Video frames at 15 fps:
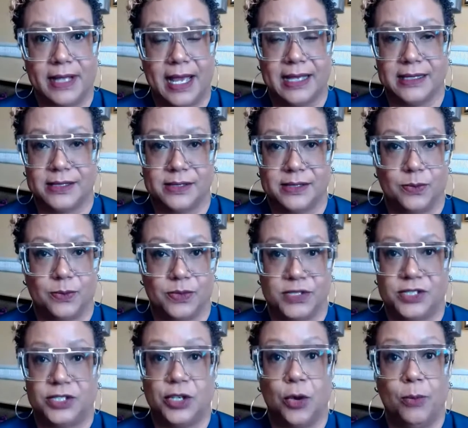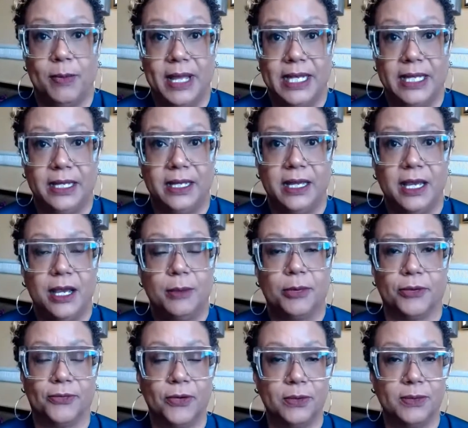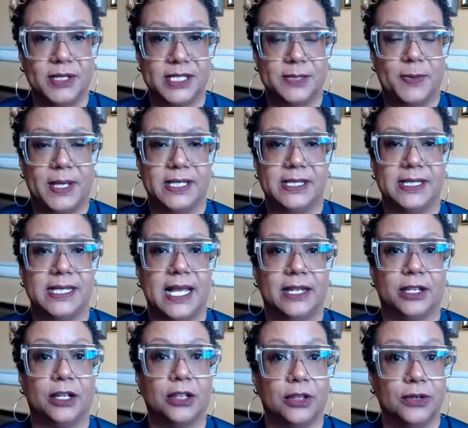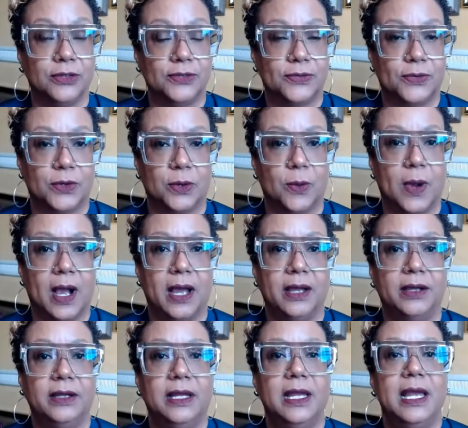as with so many performance spaces, had to close for a while.